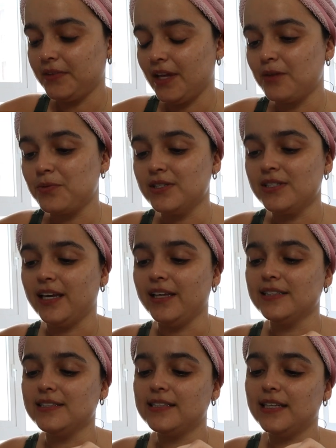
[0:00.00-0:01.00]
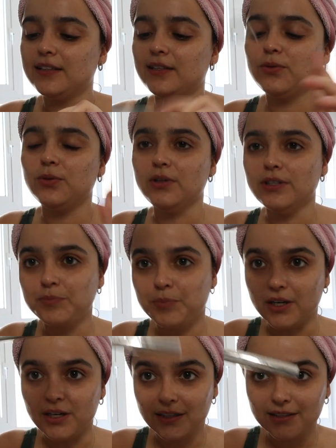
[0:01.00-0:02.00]
I will say, this is like the coolest
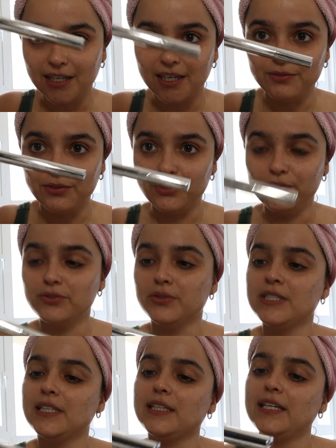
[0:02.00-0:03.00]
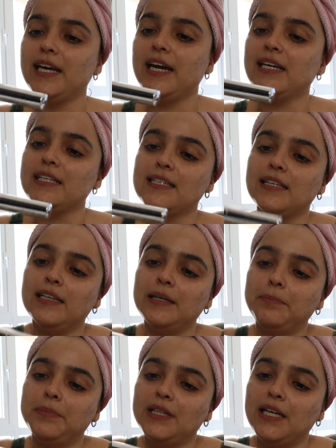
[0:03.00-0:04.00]
product I've used recently, and it's a
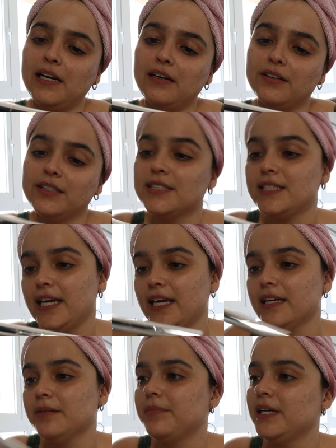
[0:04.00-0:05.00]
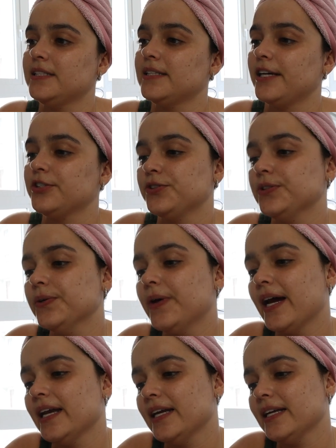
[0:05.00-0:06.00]
lip liner stay-in by Sachu,
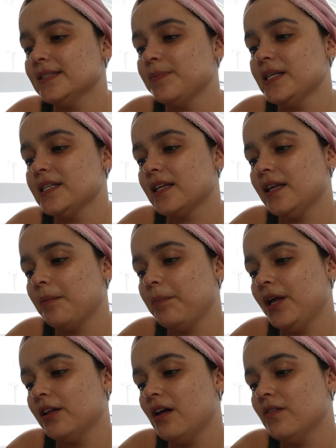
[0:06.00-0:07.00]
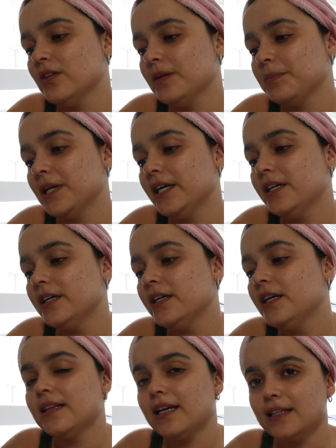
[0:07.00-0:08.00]
and it's basically a peel-off lip liner
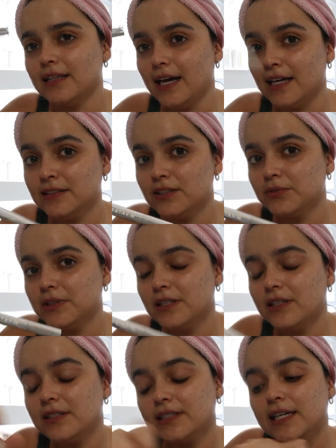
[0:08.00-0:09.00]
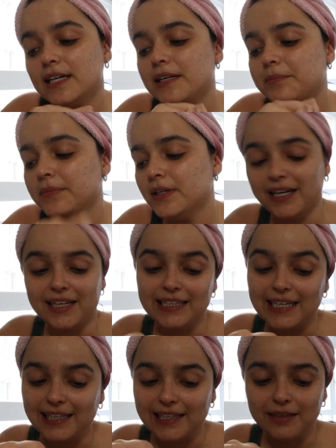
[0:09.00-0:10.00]
that lasts a really long time, and I
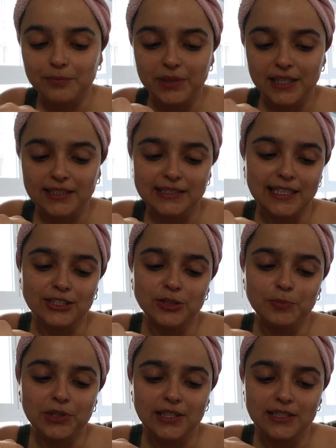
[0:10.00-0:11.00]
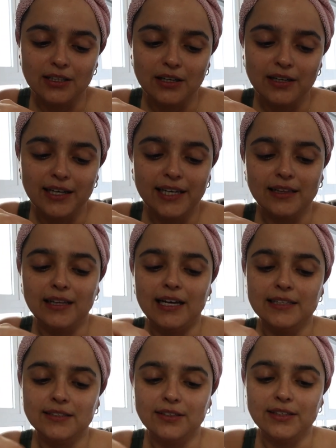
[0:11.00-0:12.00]
like it because I just put this on, it
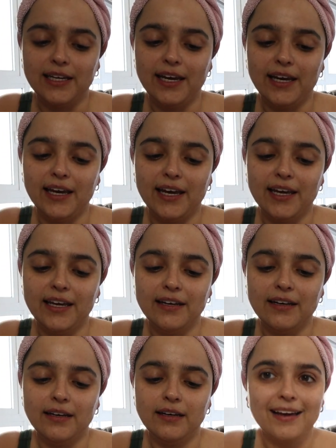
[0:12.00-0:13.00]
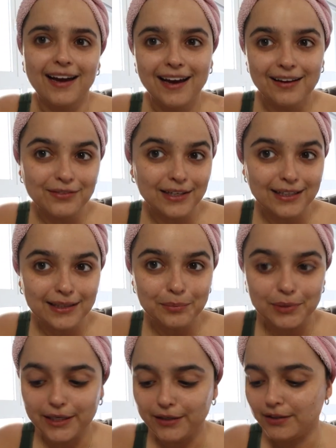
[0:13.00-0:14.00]
lasts all day, and I have like lip
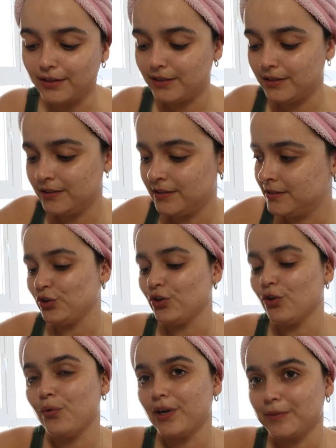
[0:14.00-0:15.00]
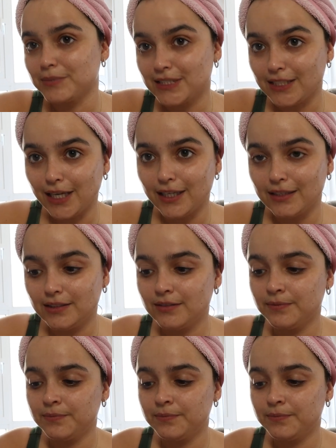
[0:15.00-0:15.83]
liner on. You know what I'm saying?